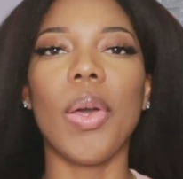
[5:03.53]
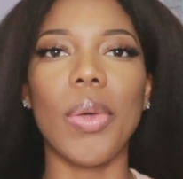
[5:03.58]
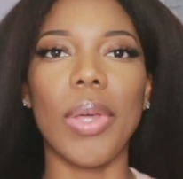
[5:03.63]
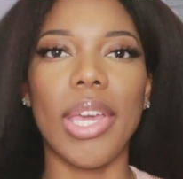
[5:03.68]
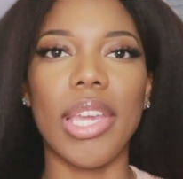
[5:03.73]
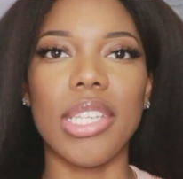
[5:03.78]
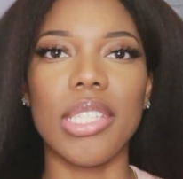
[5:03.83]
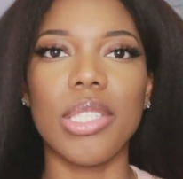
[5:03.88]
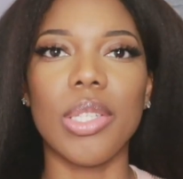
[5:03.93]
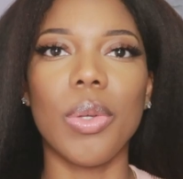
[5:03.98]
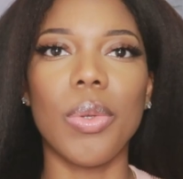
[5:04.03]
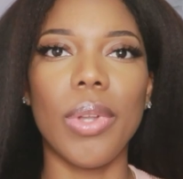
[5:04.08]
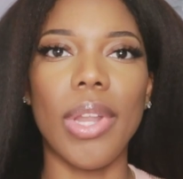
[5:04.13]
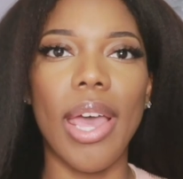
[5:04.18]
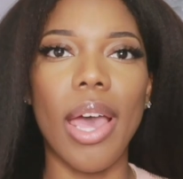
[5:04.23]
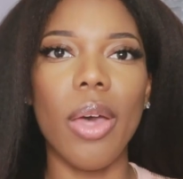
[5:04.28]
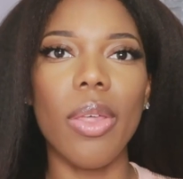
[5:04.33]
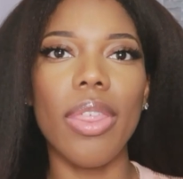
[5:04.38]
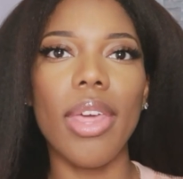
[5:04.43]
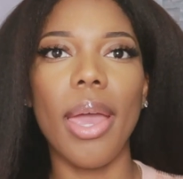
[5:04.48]
Okay, so
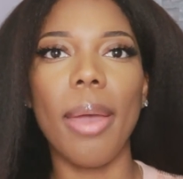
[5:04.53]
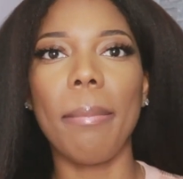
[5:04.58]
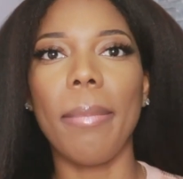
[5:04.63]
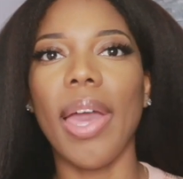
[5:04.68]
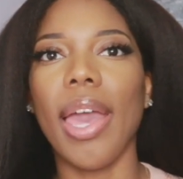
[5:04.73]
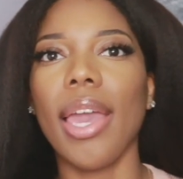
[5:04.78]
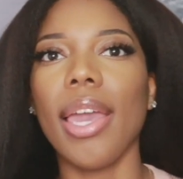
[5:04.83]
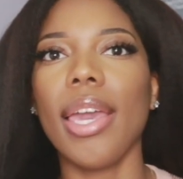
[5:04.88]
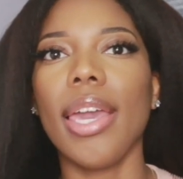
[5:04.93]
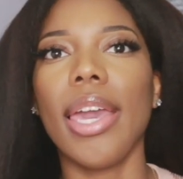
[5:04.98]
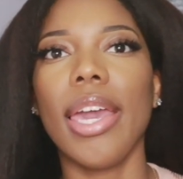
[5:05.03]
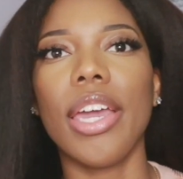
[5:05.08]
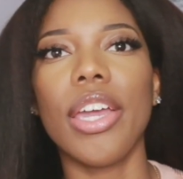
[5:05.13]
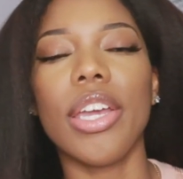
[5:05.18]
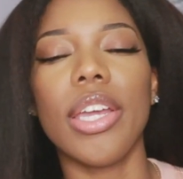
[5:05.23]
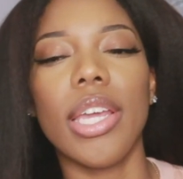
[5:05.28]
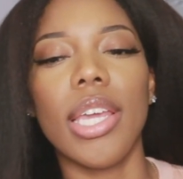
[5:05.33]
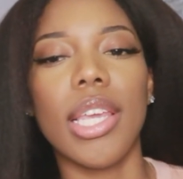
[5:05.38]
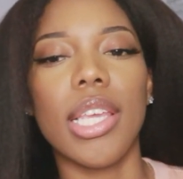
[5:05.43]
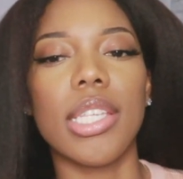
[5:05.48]
now that my
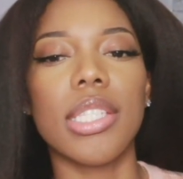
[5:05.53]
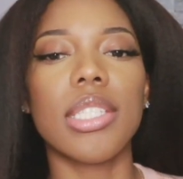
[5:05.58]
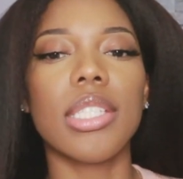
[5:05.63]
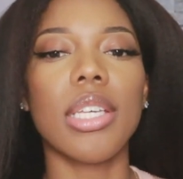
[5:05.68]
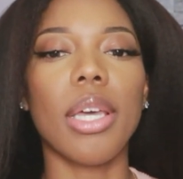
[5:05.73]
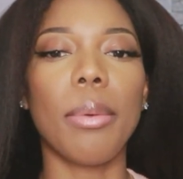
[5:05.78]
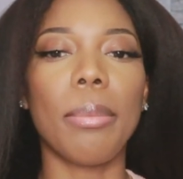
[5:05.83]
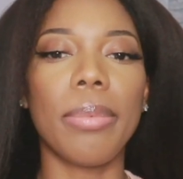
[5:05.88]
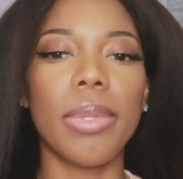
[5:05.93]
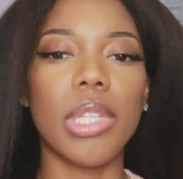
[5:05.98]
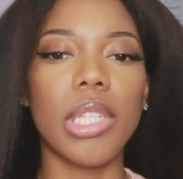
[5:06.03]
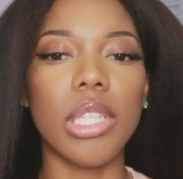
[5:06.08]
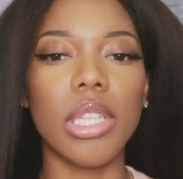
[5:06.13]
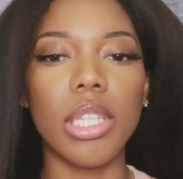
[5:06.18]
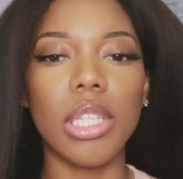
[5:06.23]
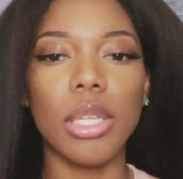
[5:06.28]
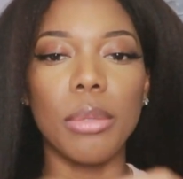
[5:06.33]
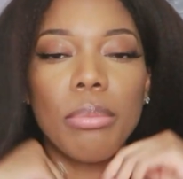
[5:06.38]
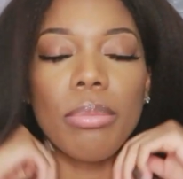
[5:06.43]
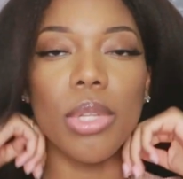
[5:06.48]
hair is
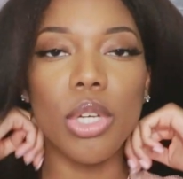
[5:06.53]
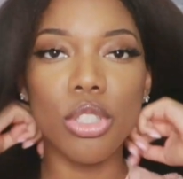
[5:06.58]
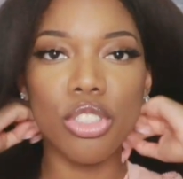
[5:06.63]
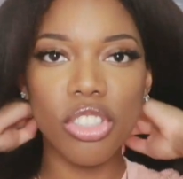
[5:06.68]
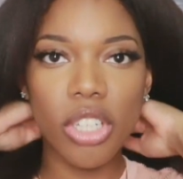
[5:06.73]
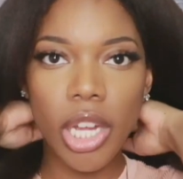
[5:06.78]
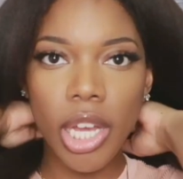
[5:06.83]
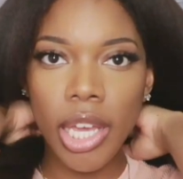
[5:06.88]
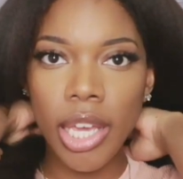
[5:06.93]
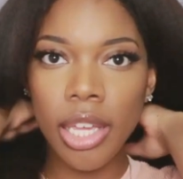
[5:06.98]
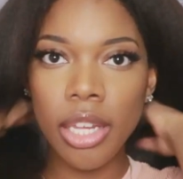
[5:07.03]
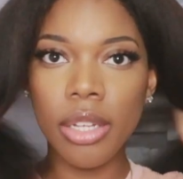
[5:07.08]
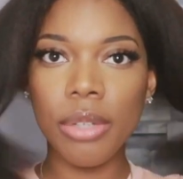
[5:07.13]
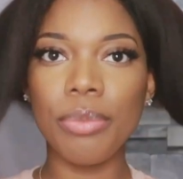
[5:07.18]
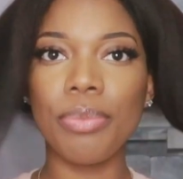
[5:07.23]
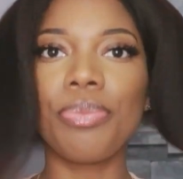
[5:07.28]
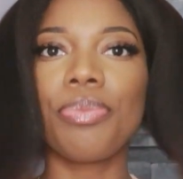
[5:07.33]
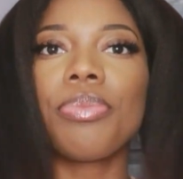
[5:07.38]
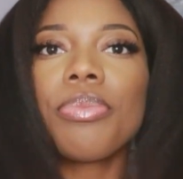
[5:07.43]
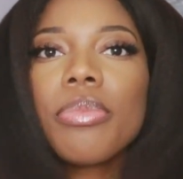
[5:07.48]
completely blow
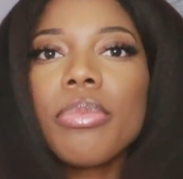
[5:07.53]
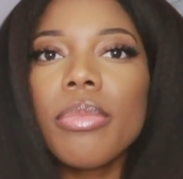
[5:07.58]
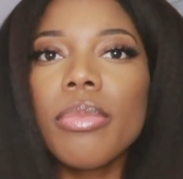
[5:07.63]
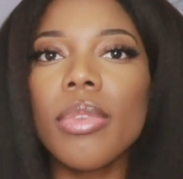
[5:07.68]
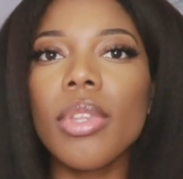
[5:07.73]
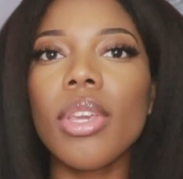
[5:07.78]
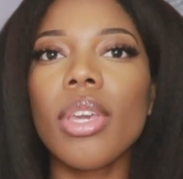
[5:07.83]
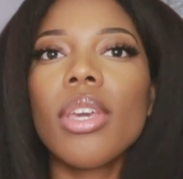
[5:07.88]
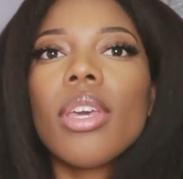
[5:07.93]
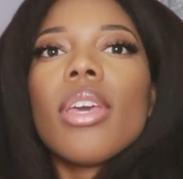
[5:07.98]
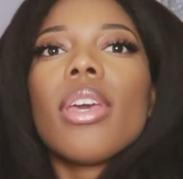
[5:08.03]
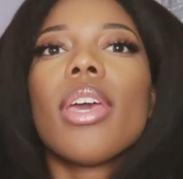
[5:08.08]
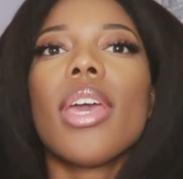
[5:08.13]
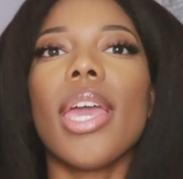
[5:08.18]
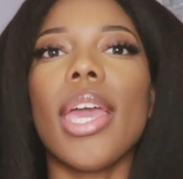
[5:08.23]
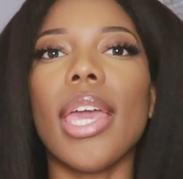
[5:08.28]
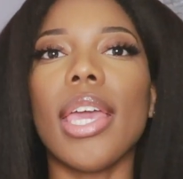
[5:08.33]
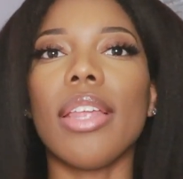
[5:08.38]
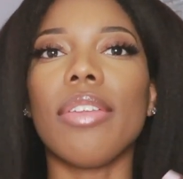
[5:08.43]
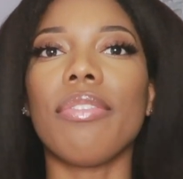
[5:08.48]
dried
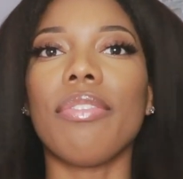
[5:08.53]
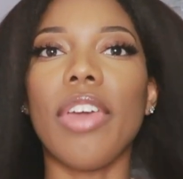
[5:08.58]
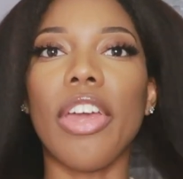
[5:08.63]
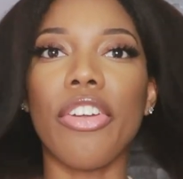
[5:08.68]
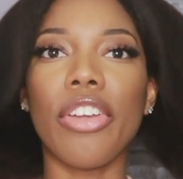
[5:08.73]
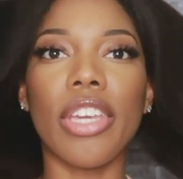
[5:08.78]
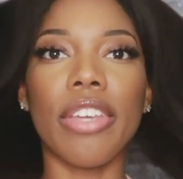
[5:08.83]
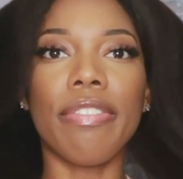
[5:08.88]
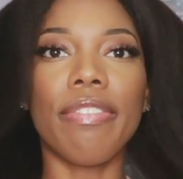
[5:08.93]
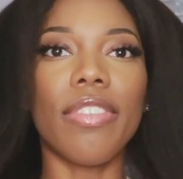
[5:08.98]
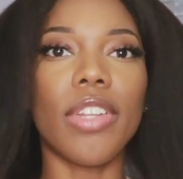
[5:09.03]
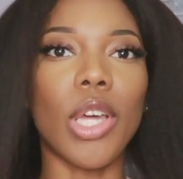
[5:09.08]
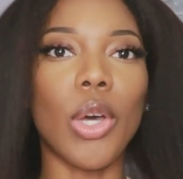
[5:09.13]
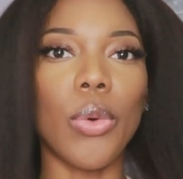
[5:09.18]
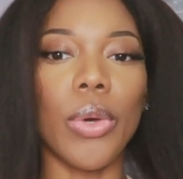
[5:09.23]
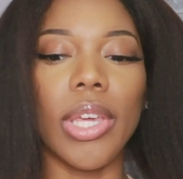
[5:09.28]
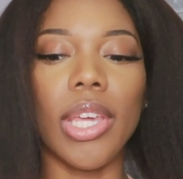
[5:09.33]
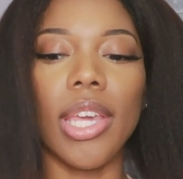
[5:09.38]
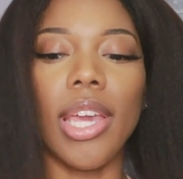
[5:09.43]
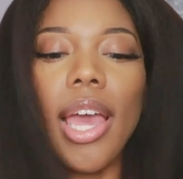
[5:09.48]
and very
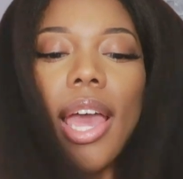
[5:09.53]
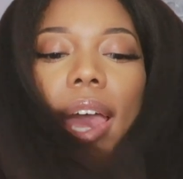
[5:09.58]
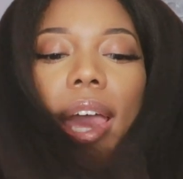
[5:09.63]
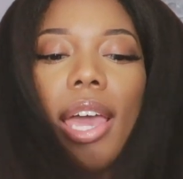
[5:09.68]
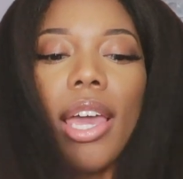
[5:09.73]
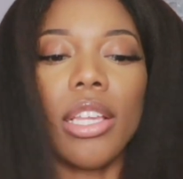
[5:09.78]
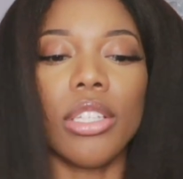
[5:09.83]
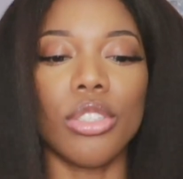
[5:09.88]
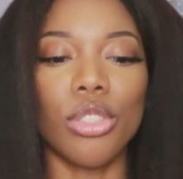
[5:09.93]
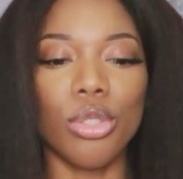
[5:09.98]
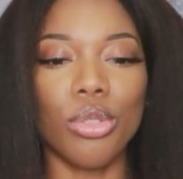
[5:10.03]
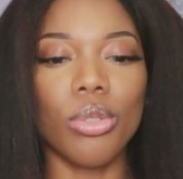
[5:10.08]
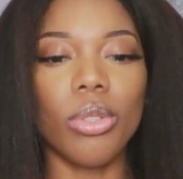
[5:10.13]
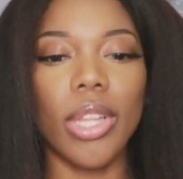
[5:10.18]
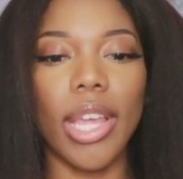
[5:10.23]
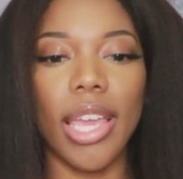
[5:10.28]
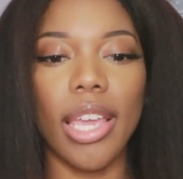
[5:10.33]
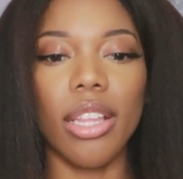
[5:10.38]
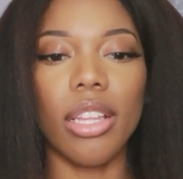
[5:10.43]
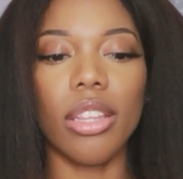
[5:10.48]
flowy, I
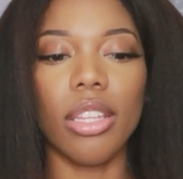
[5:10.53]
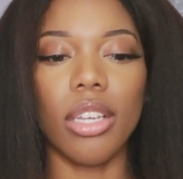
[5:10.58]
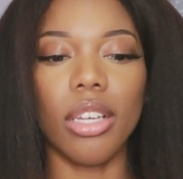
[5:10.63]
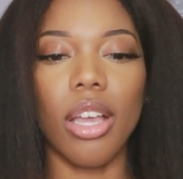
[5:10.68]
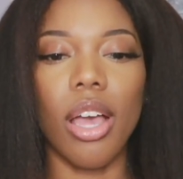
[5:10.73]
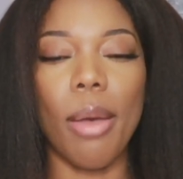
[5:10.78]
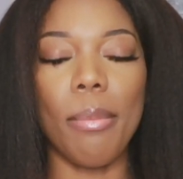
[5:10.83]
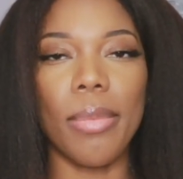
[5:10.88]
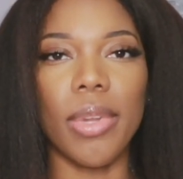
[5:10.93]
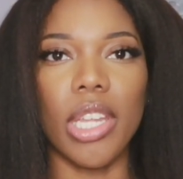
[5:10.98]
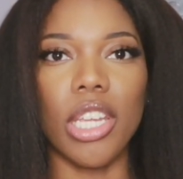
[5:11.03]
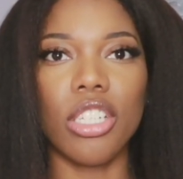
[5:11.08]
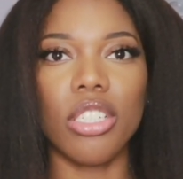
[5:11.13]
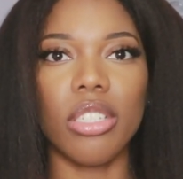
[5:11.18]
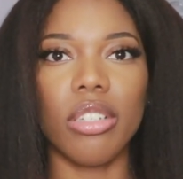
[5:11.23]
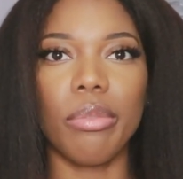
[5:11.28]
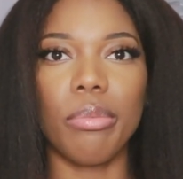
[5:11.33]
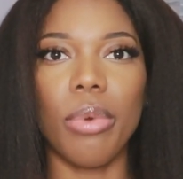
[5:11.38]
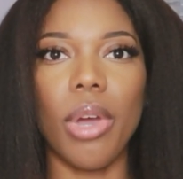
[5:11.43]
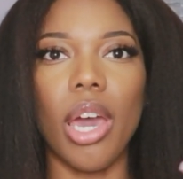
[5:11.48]
do like the
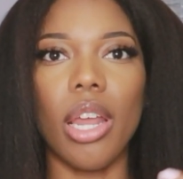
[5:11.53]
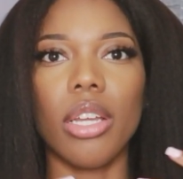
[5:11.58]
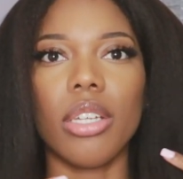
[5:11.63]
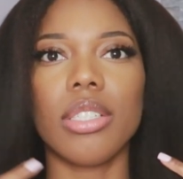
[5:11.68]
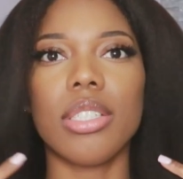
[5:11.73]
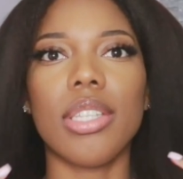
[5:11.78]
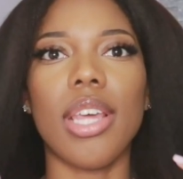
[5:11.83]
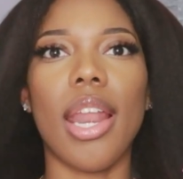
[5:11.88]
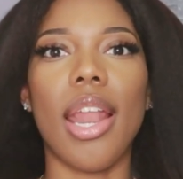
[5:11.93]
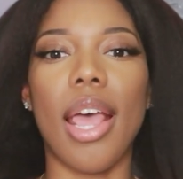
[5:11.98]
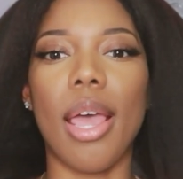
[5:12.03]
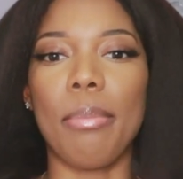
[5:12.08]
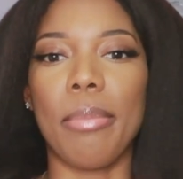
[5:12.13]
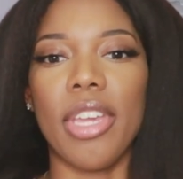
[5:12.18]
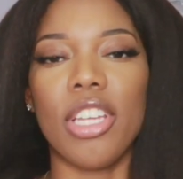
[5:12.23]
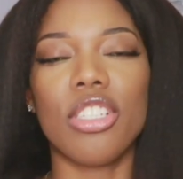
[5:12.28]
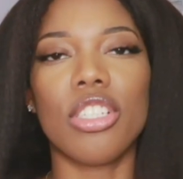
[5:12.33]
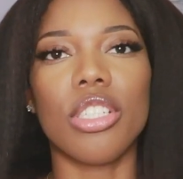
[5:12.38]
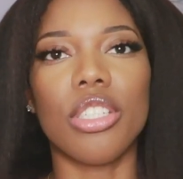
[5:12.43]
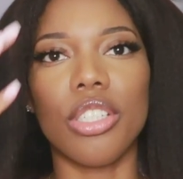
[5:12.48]
combination of products that I
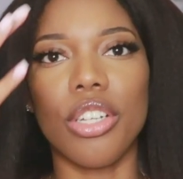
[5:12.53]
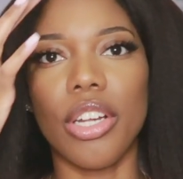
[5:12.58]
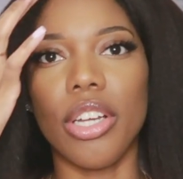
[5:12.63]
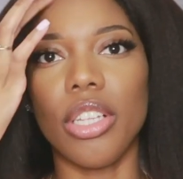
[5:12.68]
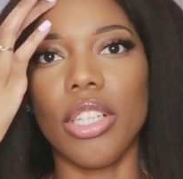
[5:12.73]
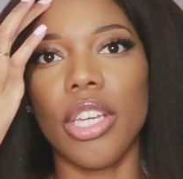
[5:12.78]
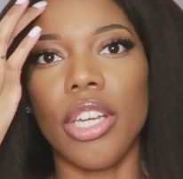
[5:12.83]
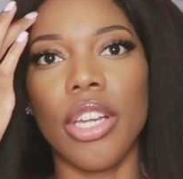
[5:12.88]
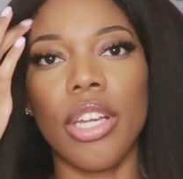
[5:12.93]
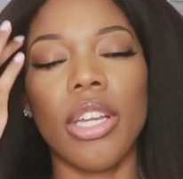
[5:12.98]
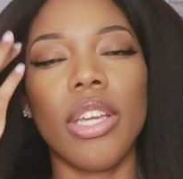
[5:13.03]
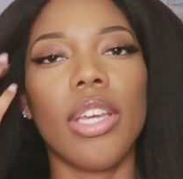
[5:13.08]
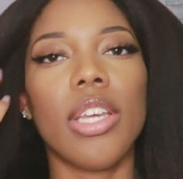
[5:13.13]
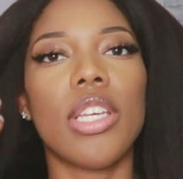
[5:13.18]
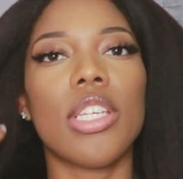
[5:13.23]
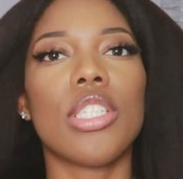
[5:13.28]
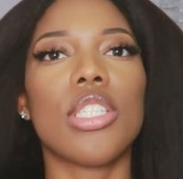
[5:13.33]
mentioned earlier.